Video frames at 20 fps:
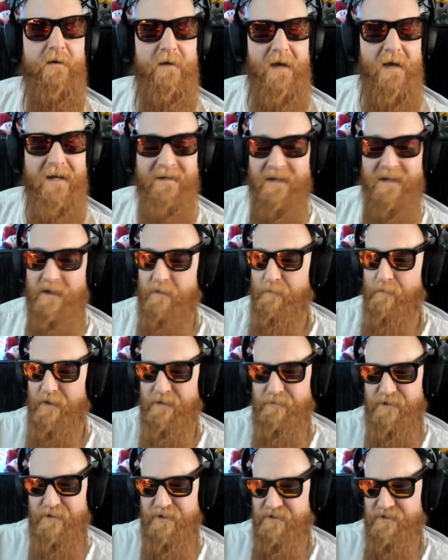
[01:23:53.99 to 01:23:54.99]
And like
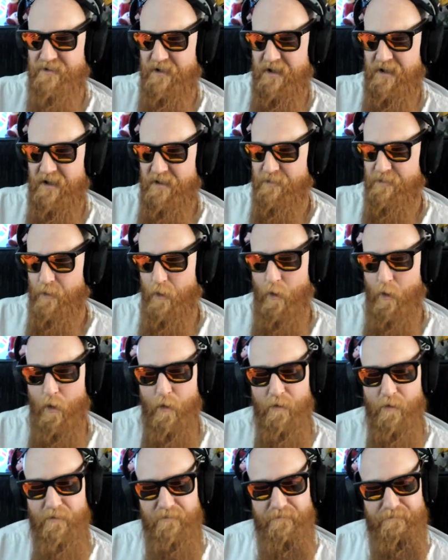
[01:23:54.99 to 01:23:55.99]
like just the
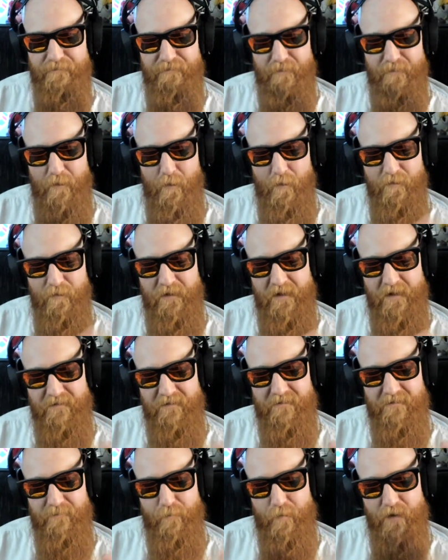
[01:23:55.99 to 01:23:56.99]
whole the whole like
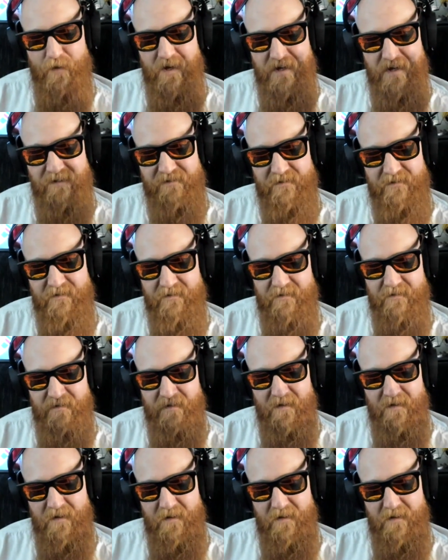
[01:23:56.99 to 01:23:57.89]
reason